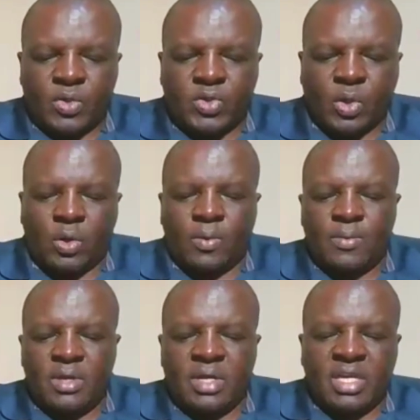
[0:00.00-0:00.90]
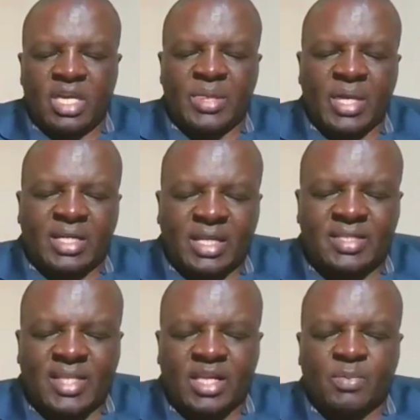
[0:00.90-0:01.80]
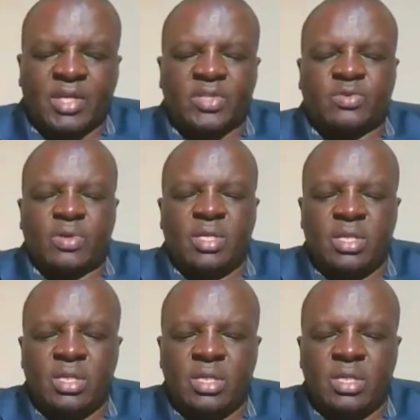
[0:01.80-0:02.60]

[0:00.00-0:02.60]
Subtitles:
So in the Christian ministry,